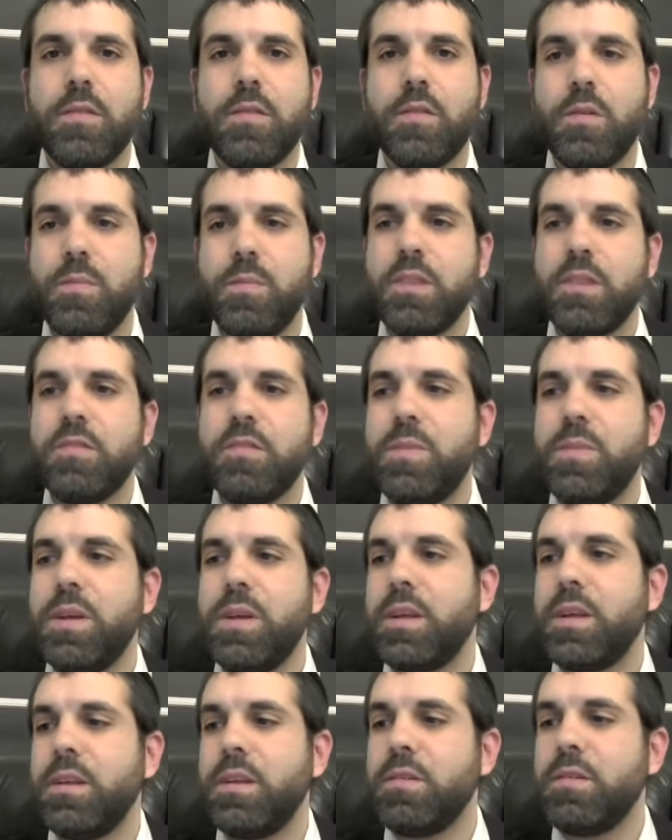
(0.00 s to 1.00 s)
so it must be
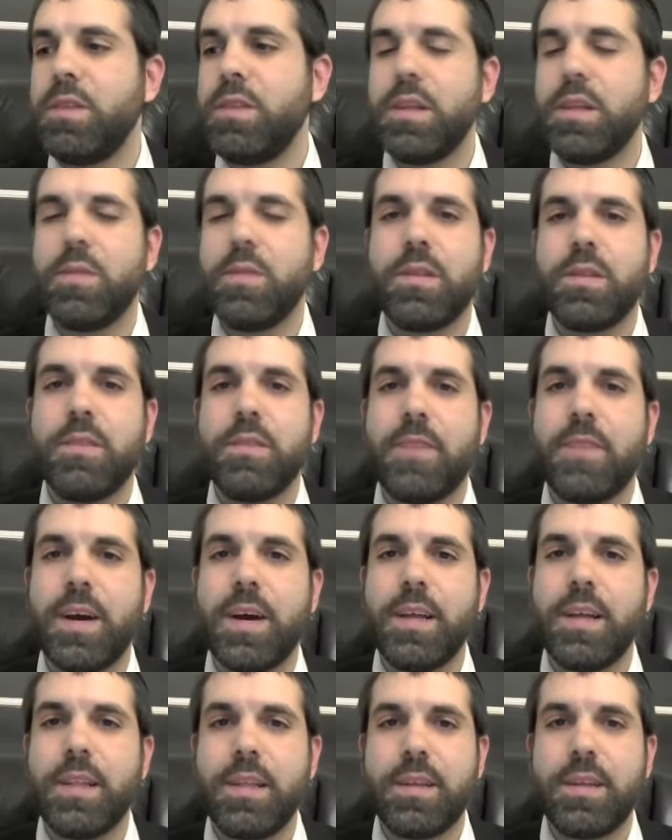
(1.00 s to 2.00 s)
that you're dealing with a
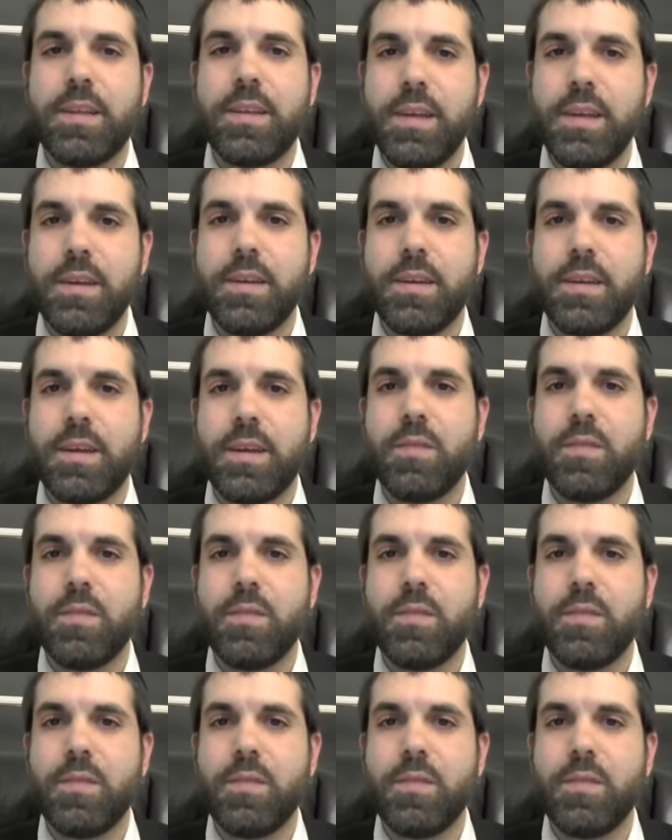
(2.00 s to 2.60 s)
violent deity,